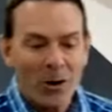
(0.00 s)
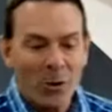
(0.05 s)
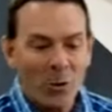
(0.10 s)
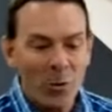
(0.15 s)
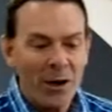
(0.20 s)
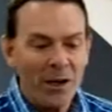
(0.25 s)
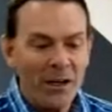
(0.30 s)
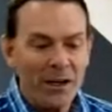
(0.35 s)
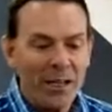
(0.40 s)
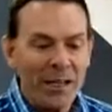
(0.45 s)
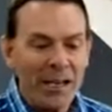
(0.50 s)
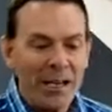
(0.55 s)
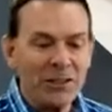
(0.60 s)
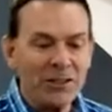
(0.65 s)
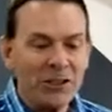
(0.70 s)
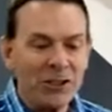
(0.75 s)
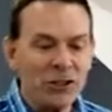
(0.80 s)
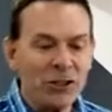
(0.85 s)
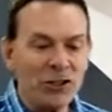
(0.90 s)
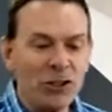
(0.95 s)
We need
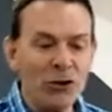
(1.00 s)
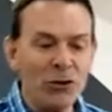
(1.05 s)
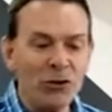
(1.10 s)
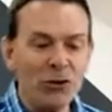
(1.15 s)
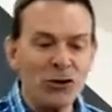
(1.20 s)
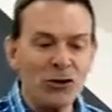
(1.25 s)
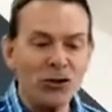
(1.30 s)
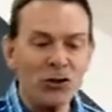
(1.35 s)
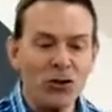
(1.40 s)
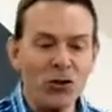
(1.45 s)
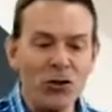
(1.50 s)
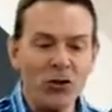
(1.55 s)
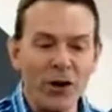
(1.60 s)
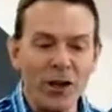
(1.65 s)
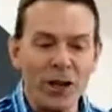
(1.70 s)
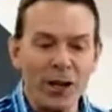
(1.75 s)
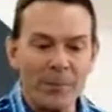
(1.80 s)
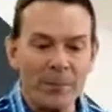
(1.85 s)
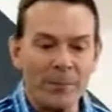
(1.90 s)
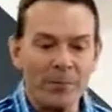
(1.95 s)
to choose joy.